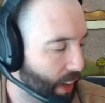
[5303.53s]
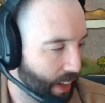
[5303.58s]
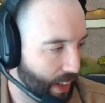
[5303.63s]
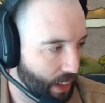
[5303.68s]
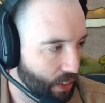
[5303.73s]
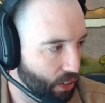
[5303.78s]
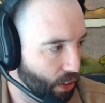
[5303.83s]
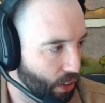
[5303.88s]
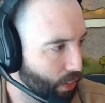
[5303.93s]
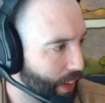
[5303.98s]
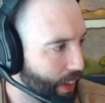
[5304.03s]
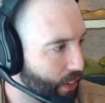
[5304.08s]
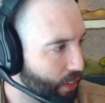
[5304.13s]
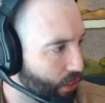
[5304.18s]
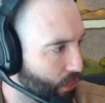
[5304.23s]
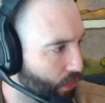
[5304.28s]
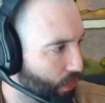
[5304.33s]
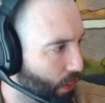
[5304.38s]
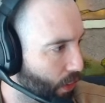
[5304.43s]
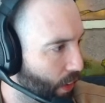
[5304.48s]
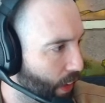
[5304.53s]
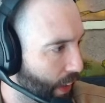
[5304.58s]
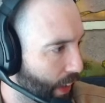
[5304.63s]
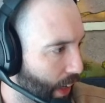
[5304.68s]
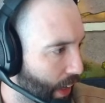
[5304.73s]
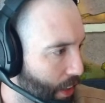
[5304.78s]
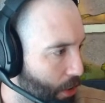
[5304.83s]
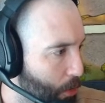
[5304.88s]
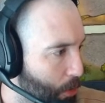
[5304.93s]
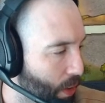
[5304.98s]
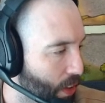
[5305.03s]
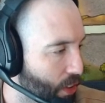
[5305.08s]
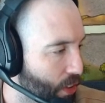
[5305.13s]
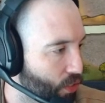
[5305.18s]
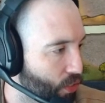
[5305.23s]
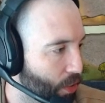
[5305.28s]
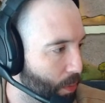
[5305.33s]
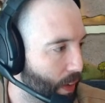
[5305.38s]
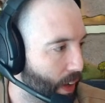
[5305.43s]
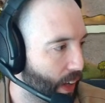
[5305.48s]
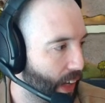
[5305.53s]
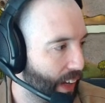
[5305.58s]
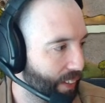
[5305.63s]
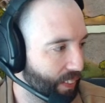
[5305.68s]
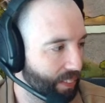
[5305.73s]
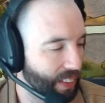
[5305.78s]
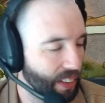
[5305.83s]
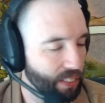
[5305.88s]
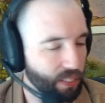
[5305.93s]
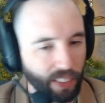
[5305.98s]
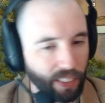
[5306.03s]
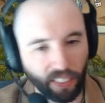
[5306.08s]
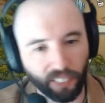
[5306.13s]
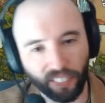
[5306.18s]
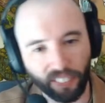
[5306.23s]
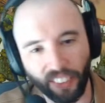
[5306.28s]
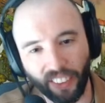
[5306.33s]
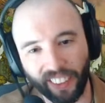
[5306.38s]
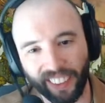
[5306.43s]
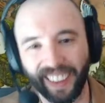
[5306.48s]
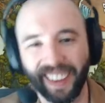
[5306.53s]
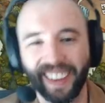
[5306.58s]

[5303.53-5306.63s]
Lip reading: It's alright so far. I got inspiration from The Hobbit, my favorite book.